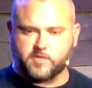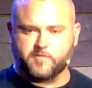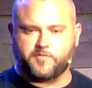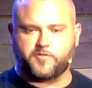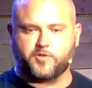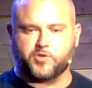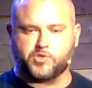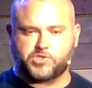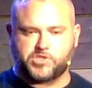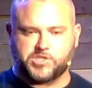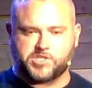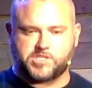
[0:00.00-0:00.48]

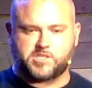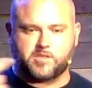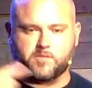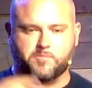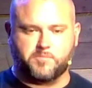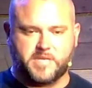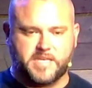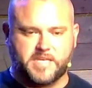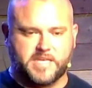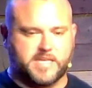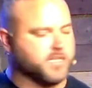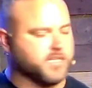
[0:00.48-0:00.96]
confuses
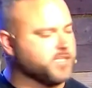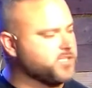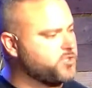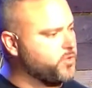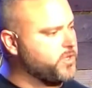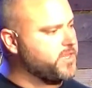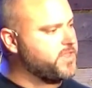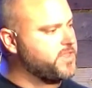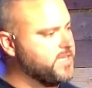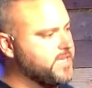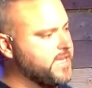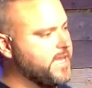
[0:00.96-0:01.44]
the means
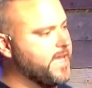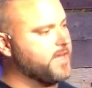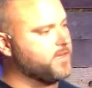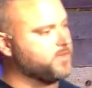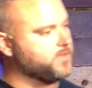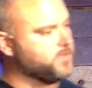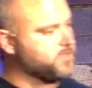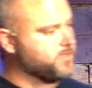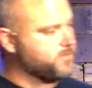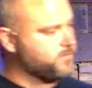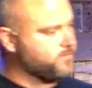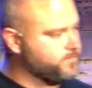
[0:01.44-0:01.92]
with the
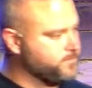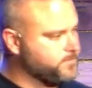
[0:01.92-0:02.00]
end.